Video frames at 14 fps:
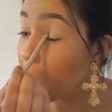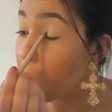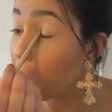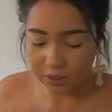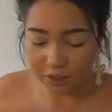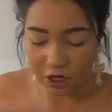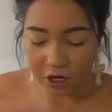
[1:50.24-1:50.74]

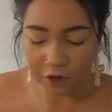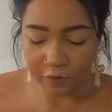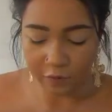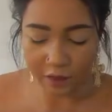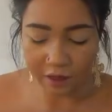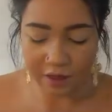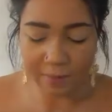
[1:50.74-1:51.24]
To start
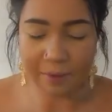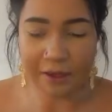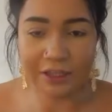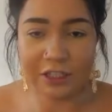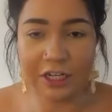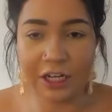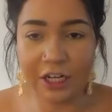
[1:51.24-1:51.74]
off with, I'm
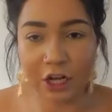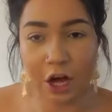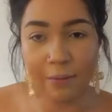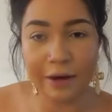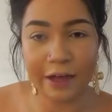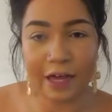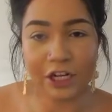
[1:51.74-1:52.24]
actually going to
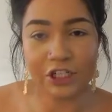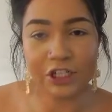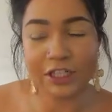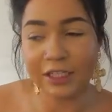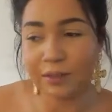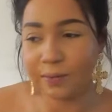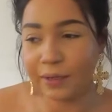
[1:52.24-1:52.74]
curl my
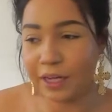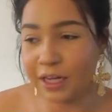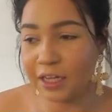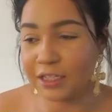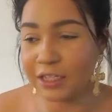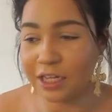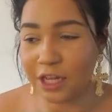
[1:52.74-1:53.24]
lashes
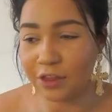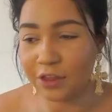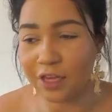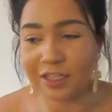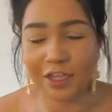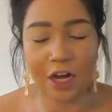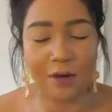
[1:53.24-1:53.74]
because I don't
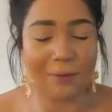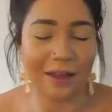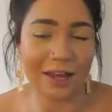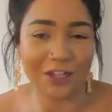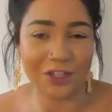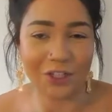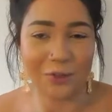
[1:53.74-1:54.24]
like to curl my
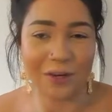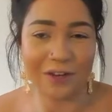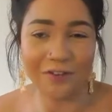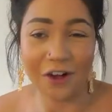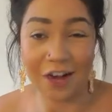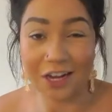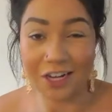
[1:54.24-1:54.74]
lashes when I've
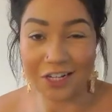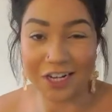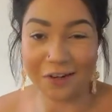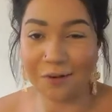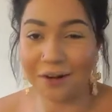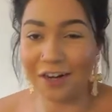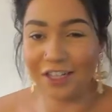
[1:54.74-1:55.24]
got
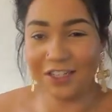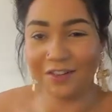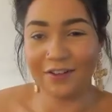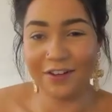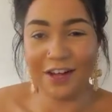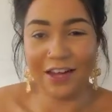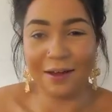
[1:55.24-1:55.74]
eyeshadow on. I just
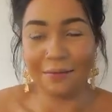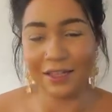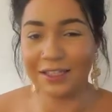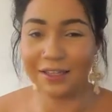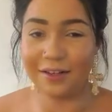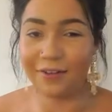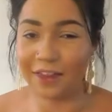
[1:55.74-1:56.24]
feel like it
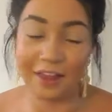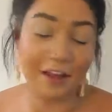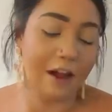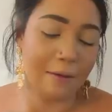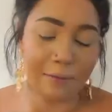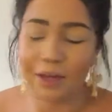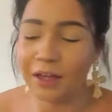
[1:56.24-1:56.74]
messes everything
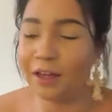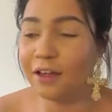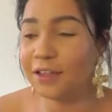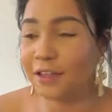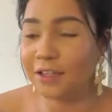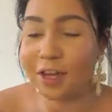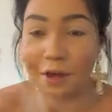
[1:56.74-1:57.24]
up.
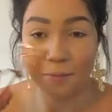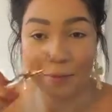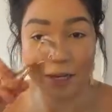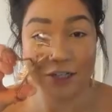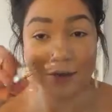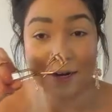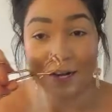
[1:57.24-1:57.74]
So I'm
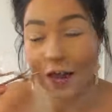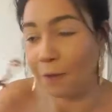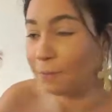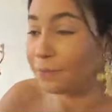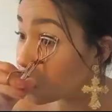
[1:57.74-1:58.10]
going to do it now.